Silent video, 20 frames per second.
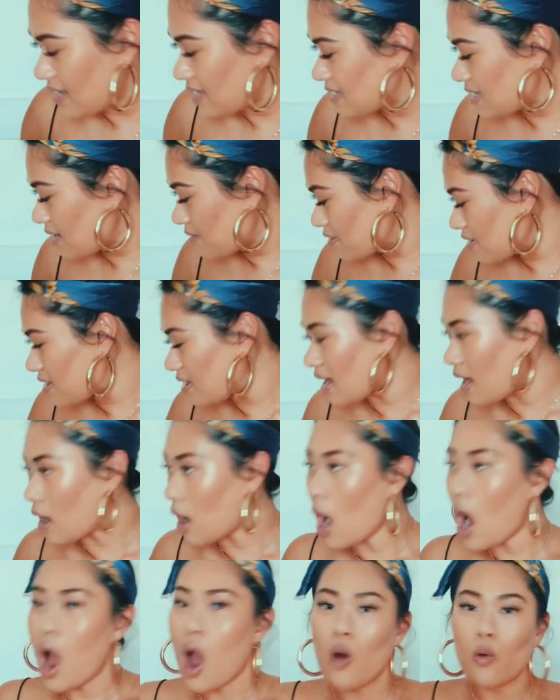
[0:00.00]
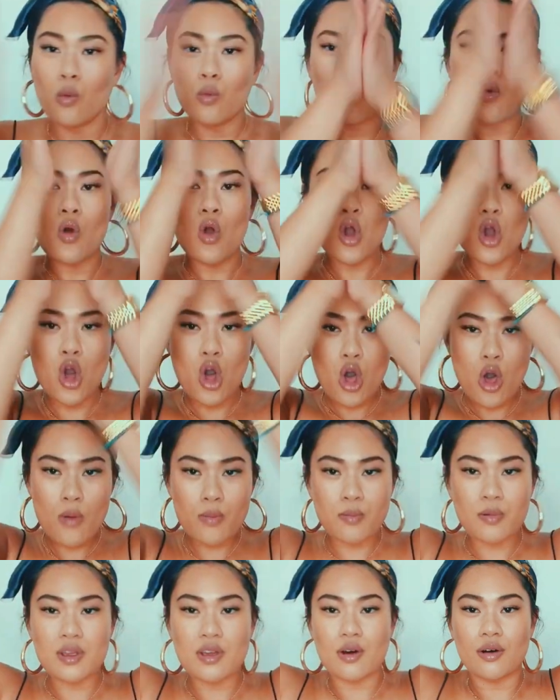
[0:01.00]
that is everything
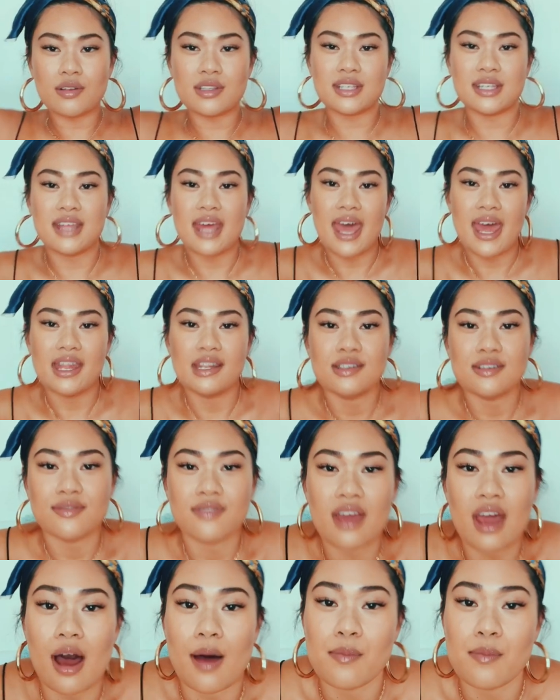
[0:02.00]
whoop, we got to the end of it.